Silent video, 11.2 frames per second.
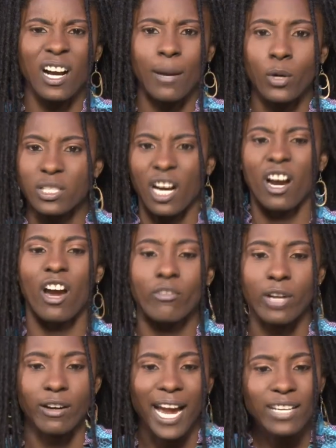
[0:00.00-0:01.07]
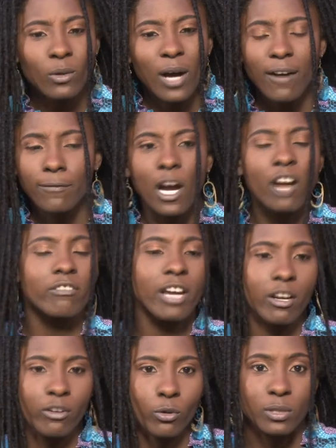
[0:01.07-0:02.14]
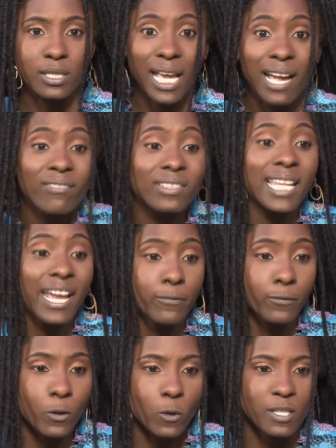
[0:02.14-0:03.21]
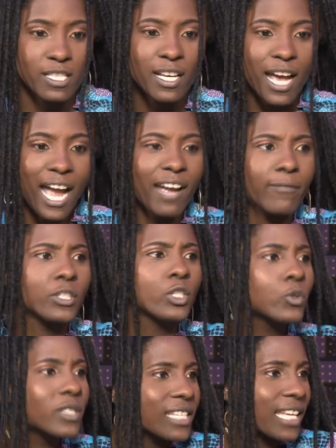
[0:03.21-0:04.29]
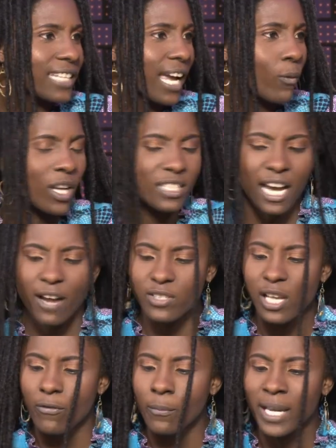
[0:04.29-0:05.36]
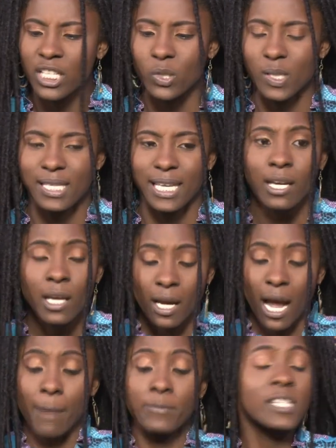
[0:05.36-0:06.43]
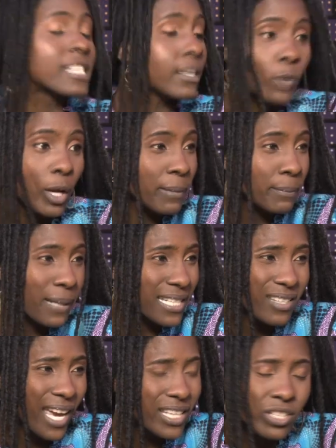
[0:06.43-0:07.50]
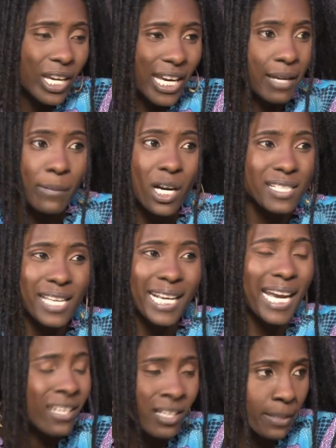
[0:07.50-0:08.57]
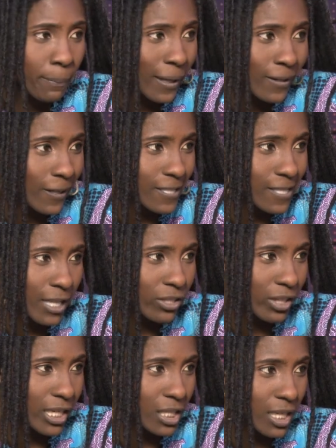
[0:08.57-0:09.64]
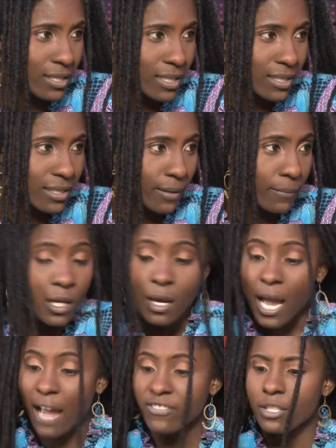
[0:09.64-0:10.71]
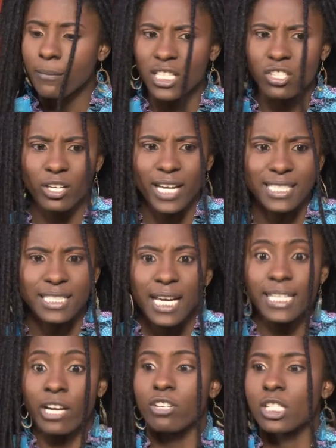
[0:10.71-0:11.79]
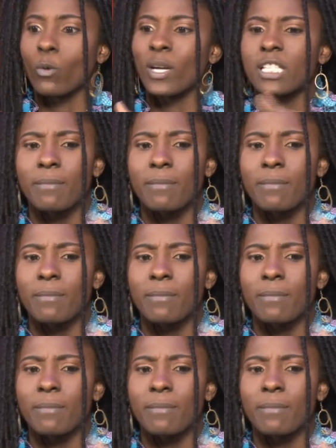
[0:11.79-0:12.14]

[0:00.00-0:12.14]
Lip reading: about a career, I don't have career goals. I have life goals. I have youths that I want to have. So I have to make sure, say, a system going to be in place to educate them because I cannot depend on this education system. I have to make sure that there is going to